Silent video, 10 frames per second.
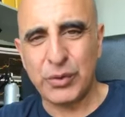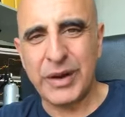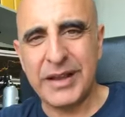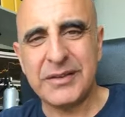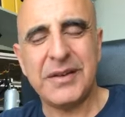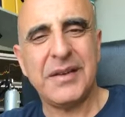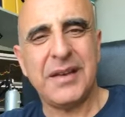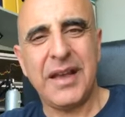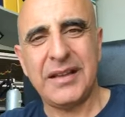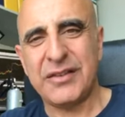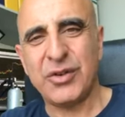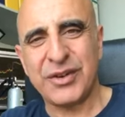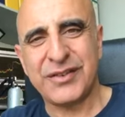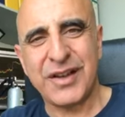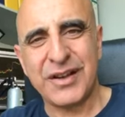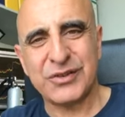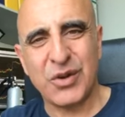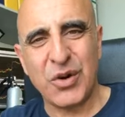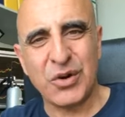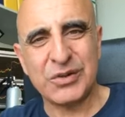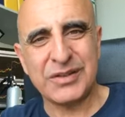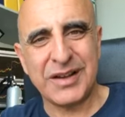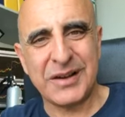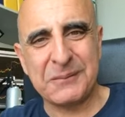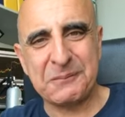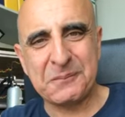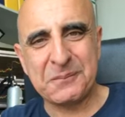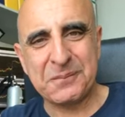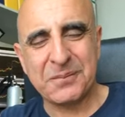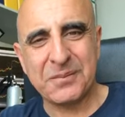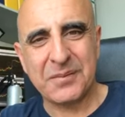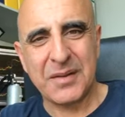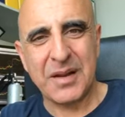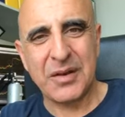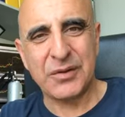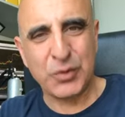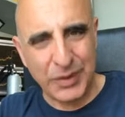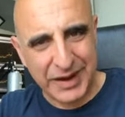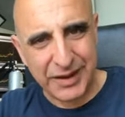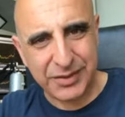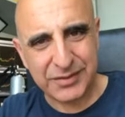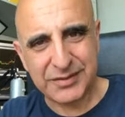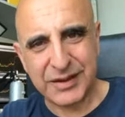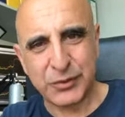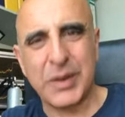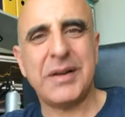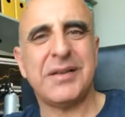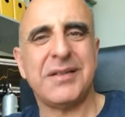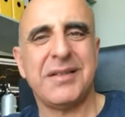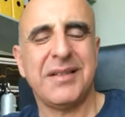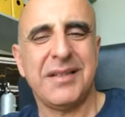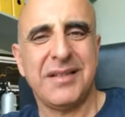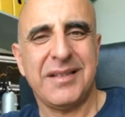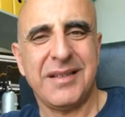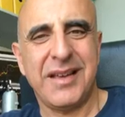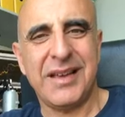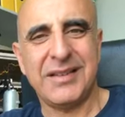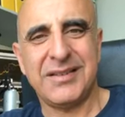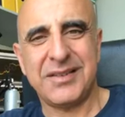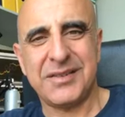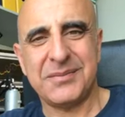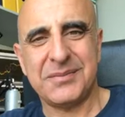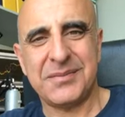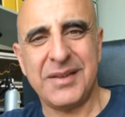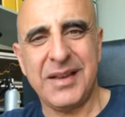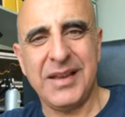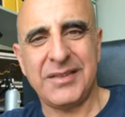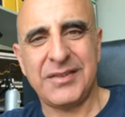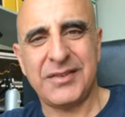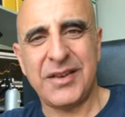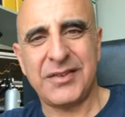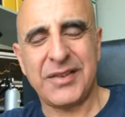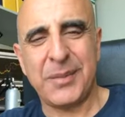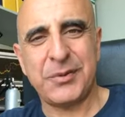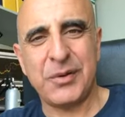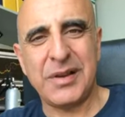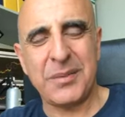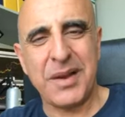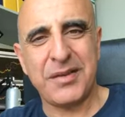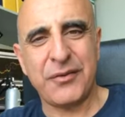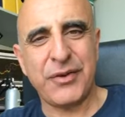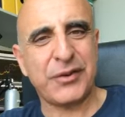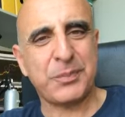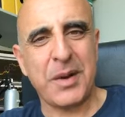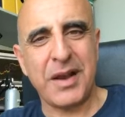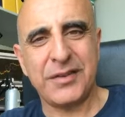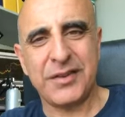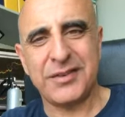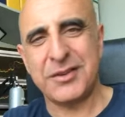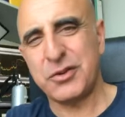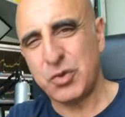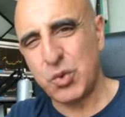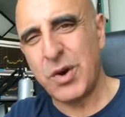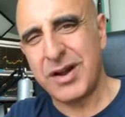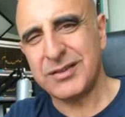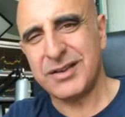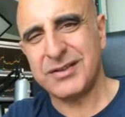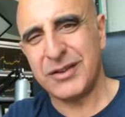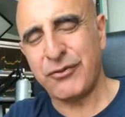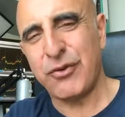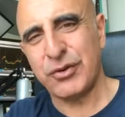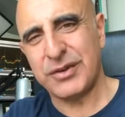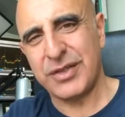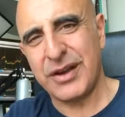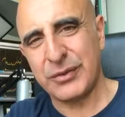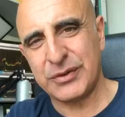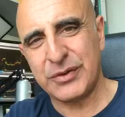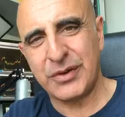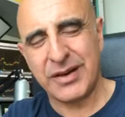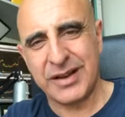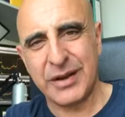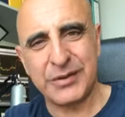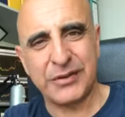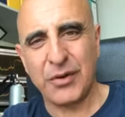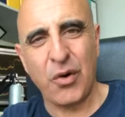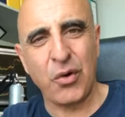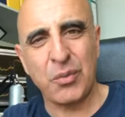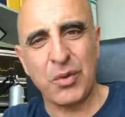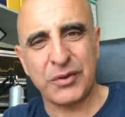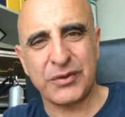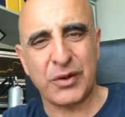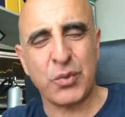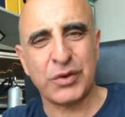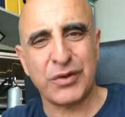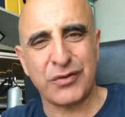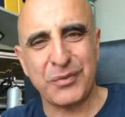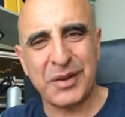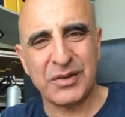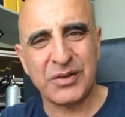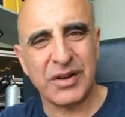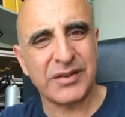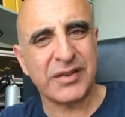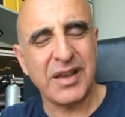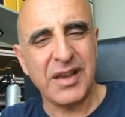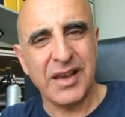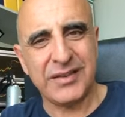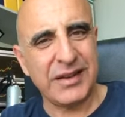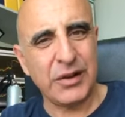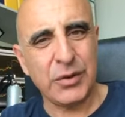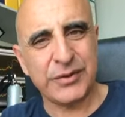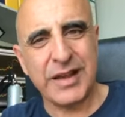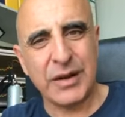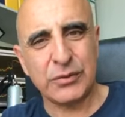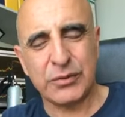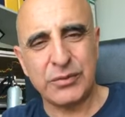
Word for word: too late. And it's going to start on um, on the twenty-eighth next week. And it's just absolutely amazing. First prize is a two hundred forty thousand dollar account. That's almost a quarter of a million dollars. And then it goes down